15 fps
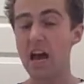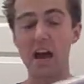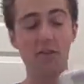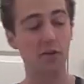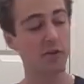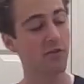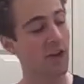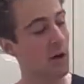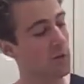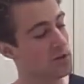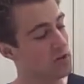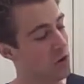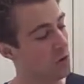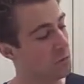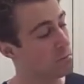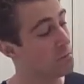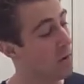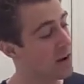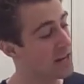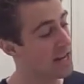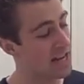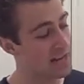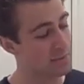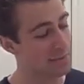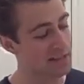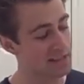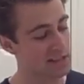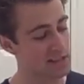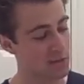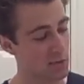and then you've got what's called Money and
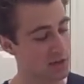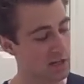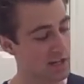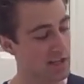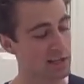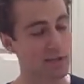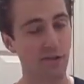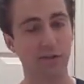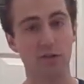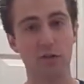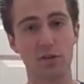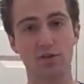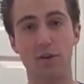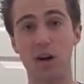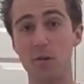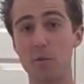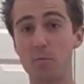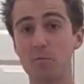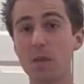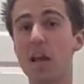Business, which is the first volume.